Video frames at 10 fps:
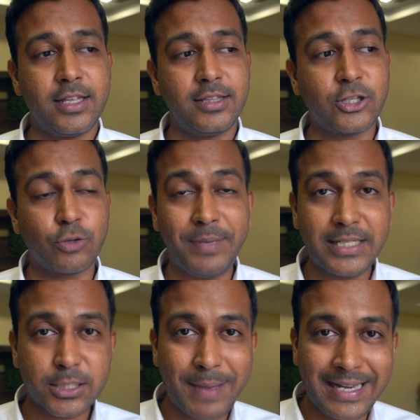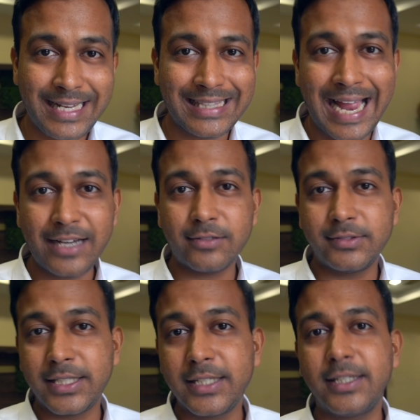they should be spending that
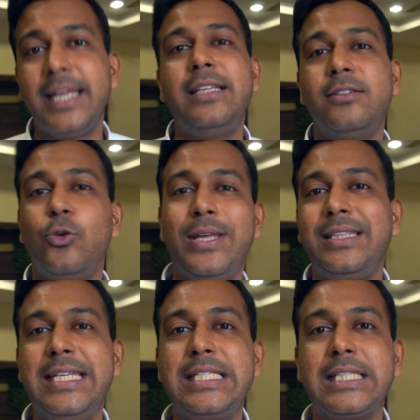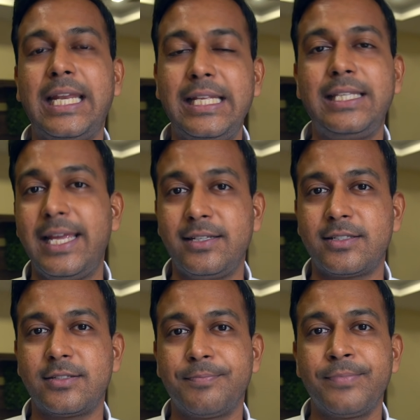in doing these three
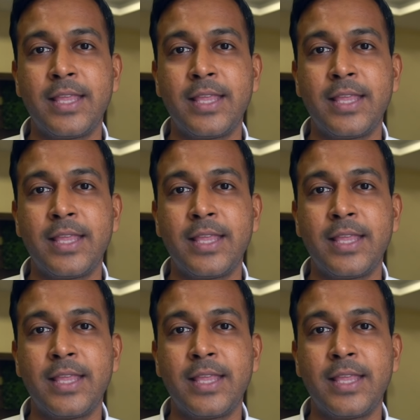things.